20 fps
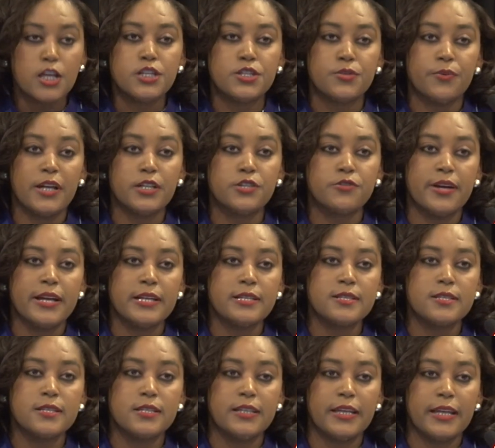To
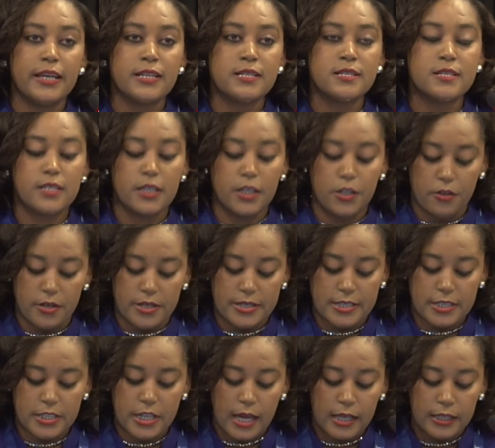address today's
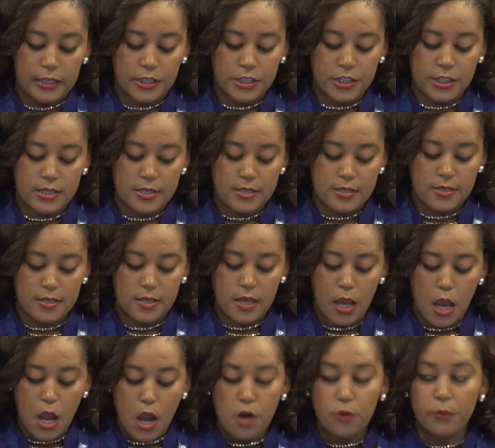security challenges,
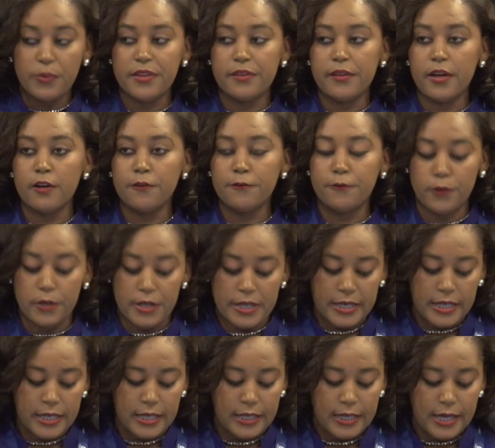we therefore
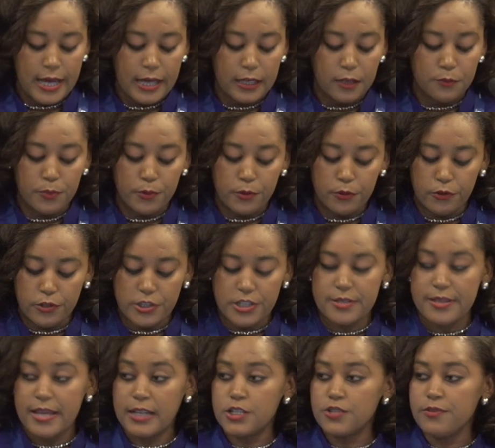need an
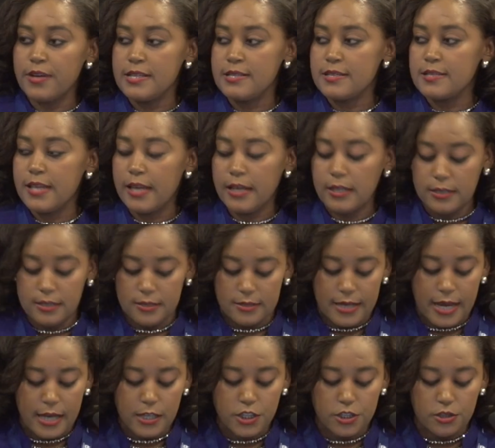approach that transcends
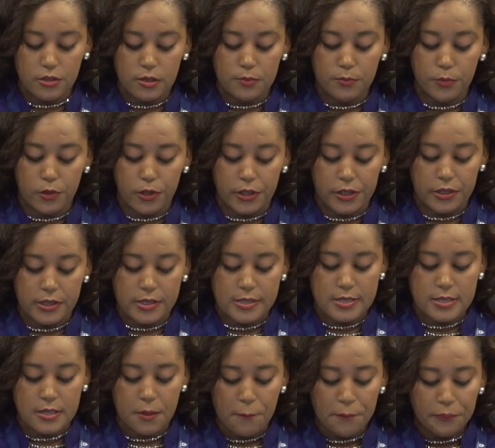national
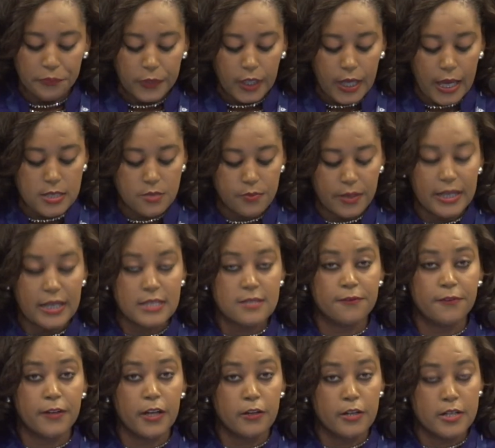borders as well as
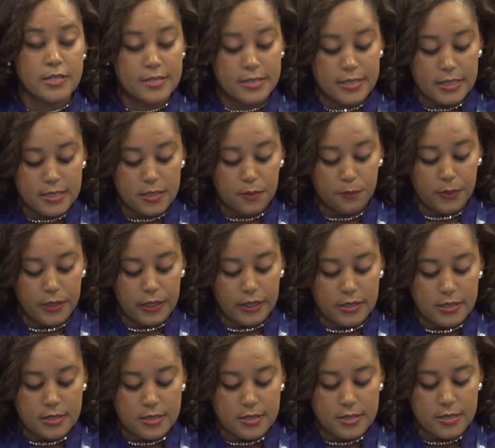various
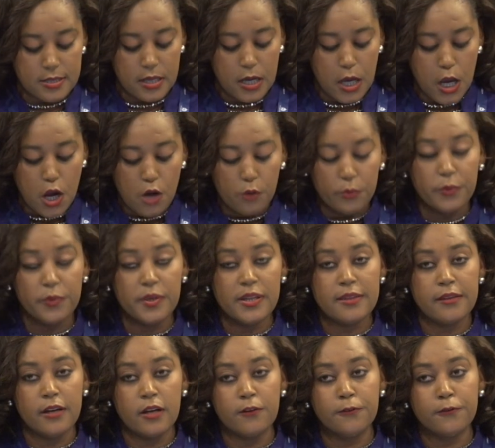disciplines. We
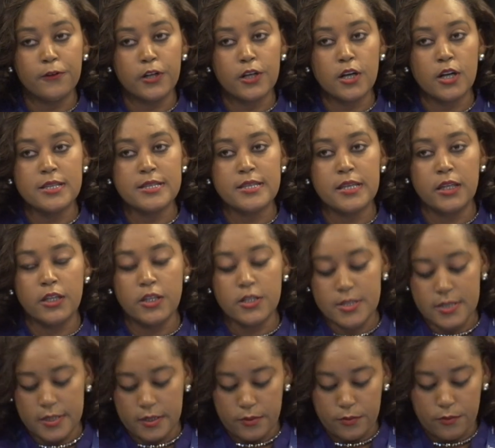will therefore continue
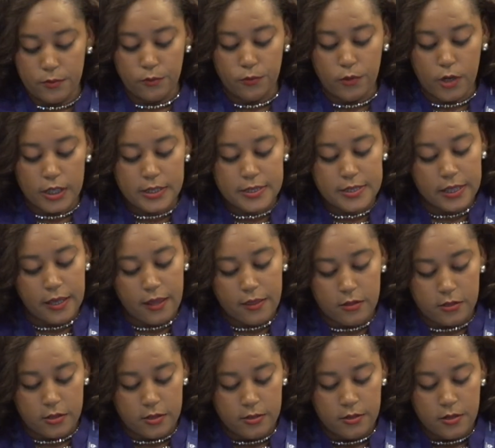to work
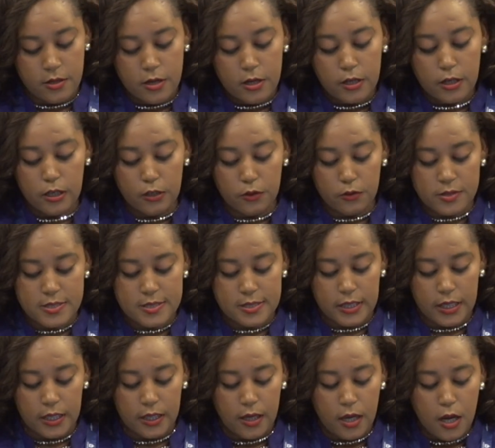together
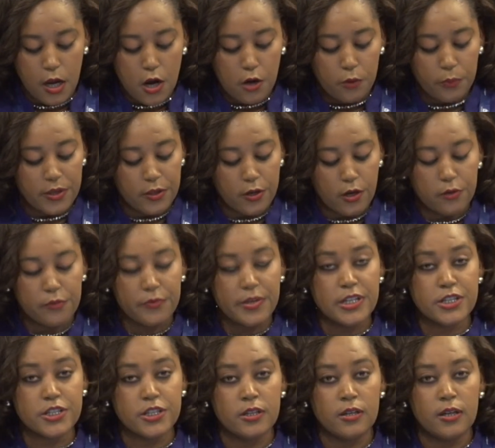closely with our
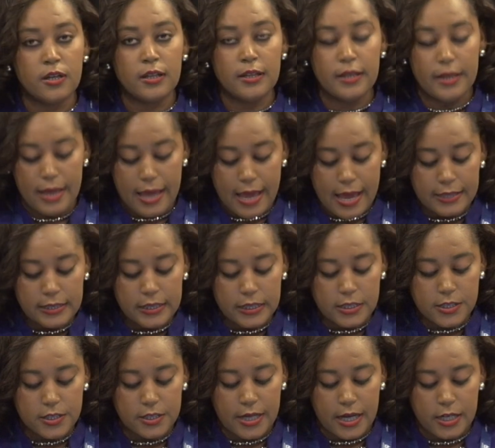regional and
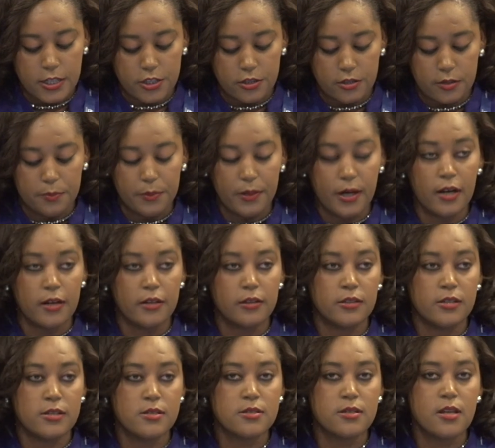international
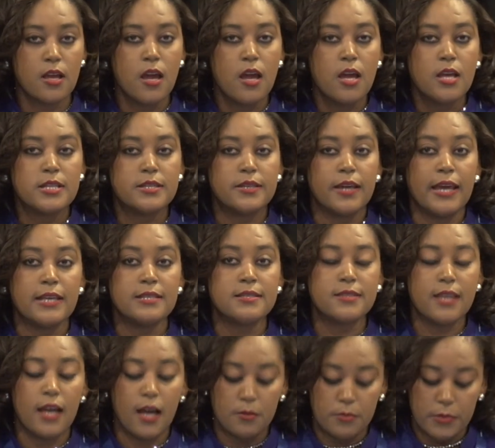partners to
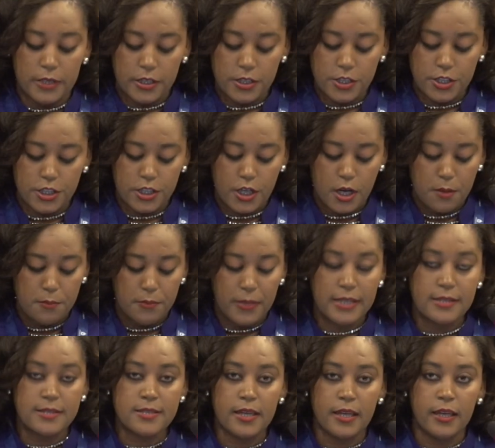establish,
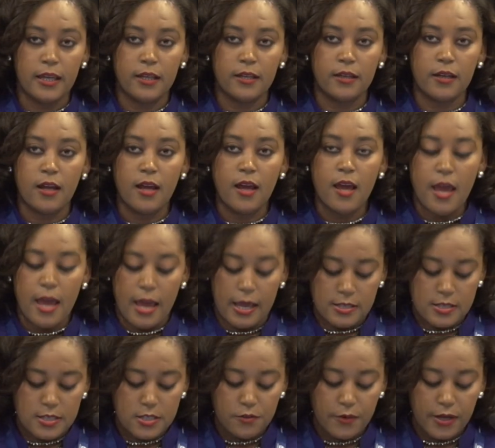maintain,
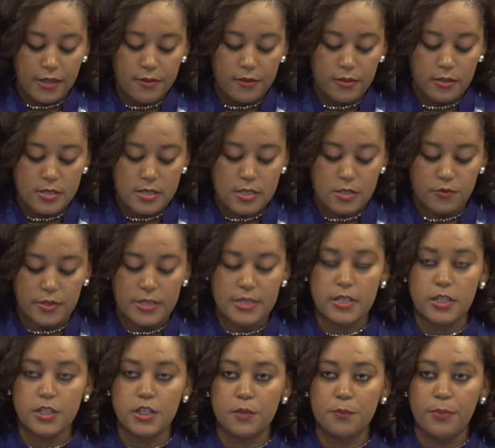and strengthen
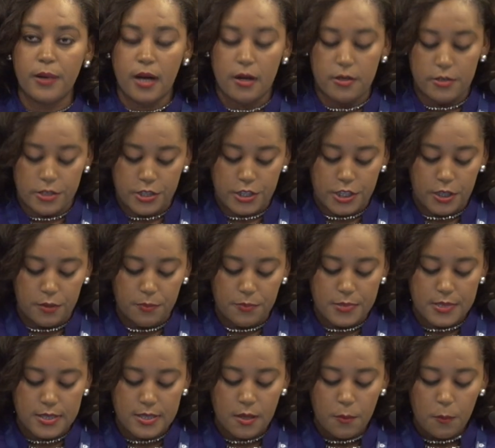strategic
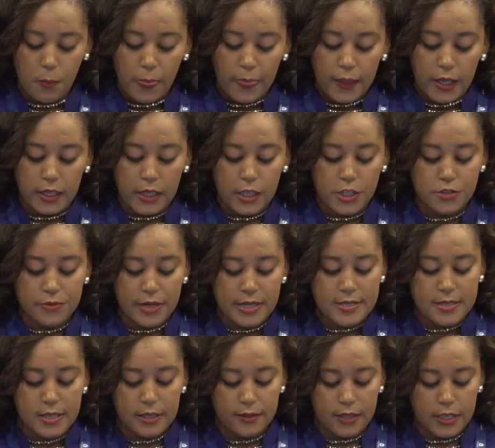partnerships in
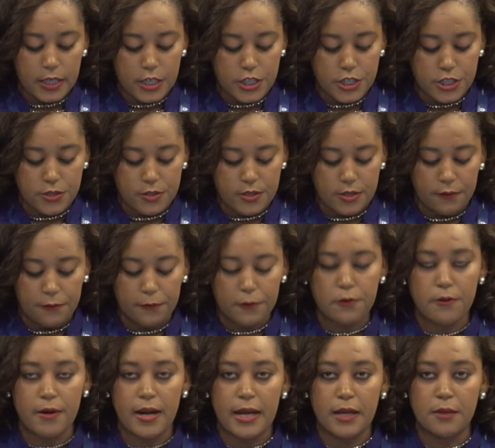addressing the issues of
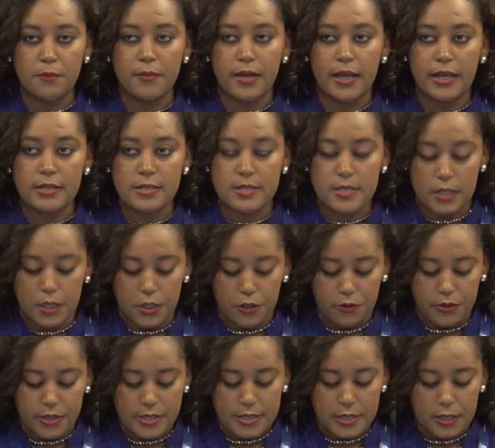crime and
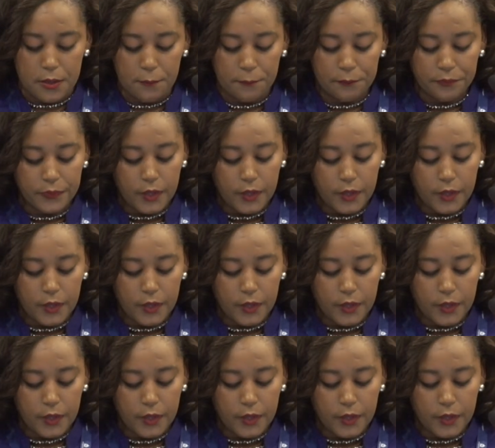security.